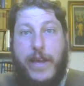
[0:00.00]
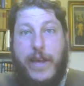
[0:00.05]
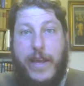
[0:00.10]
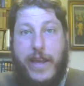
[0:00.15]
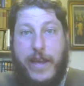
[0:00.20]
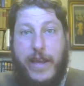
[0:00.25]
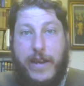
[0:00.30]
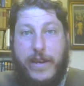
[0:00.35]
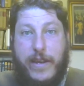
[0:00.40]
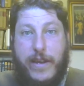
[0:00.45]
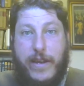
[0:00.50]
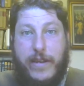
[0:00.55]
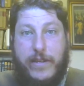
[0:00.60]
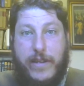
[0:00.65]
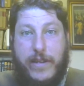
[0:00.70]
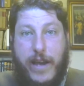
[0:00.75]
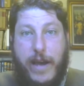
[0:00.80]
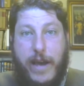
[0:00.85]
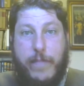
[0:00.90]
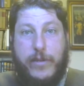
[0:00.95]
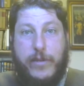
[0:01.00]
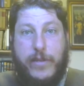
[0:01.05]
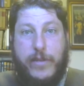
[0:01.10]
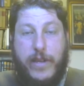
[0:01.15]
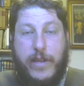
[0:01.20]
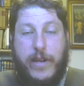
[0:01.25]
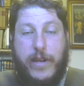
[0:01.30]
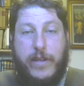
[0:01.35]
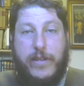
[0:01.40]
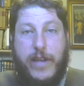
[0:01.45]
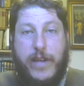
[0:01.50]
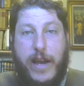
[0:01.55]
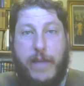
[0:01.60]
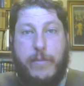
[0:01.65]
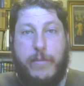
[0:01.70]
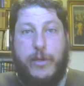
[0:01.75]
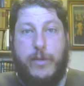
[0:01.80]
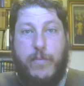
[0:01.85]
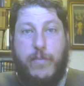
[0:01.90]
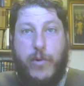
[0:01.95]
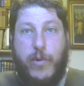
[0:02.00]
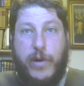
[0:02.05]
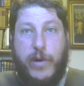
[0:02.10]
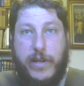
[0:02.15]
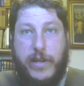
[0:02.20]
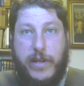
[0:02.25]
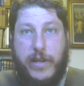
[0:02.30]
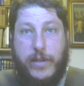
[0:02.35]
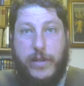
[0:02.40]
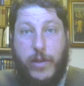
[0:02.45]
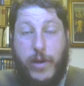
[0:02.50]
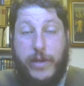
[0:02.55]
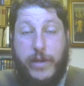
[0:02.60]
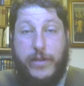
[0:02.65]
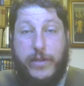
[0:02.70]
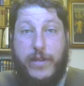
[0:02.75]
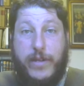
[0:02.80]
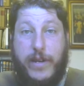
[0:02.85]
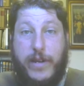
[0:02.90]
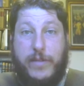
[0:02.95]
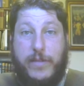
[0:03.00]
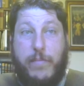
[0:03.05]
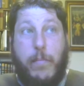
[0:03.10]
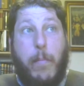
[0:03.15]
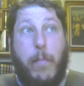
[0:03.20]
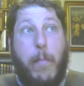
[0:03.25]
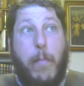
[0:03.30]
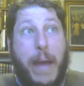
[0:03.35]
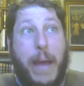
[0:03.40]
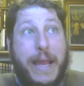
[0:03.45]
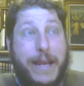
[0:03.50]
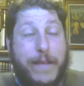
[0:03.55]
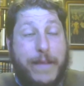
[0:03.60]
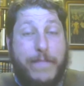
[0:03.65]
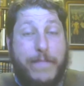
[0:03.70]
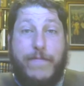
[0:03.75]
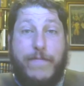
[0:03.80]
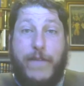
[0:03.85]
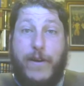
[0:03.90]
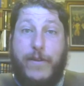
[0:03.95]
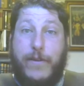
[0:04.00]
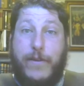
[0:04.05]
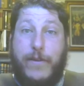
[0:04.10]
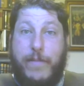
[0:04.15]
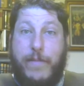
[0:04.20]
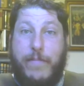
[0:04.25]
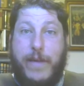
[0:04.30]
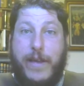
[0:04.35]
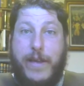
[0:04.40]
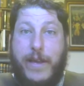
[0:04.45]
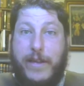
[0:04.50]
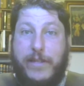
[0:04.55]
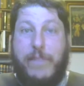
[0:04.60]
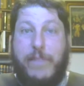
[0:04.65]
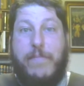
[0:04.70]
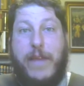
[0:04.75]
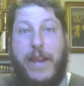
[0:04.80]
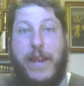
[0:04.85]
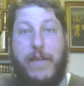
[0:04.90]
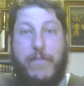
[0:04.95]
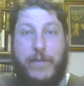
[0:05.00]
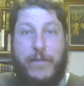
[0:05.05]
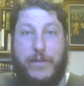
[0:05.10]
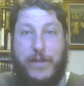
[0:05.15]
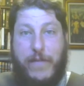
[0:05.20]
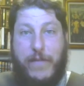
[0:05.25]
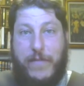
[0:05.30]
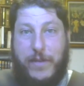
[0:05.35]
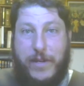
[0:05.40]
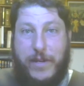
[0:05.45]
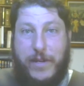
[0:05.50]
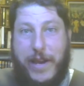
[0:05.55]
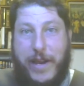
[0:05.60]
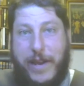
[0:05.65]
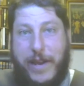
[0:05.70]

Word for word: And uh, Thomas, the young Thomas More, in his law studies, might have followed him, except then Henry VII died.